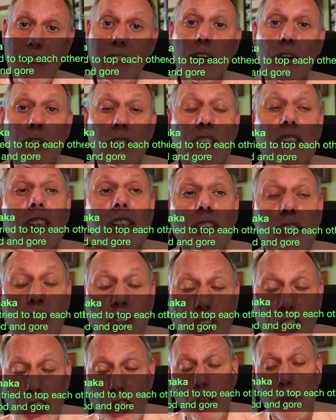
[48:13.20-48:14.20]
and there is a
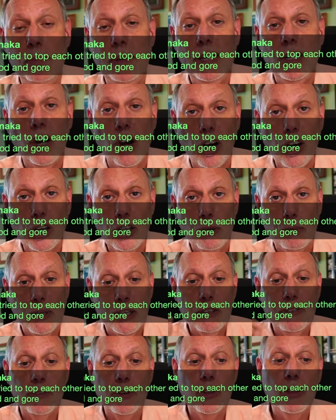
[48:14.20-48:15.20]
legitimate
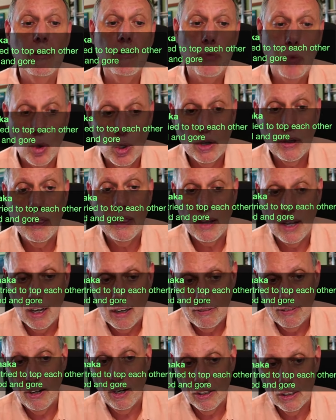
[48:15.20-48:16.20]
argument for the worth
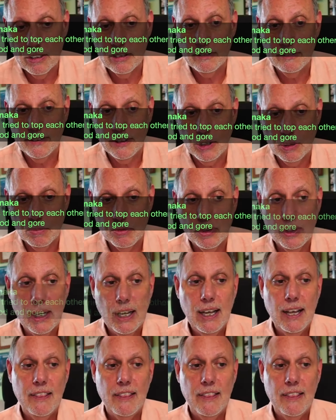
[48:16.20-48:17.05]
of horror films.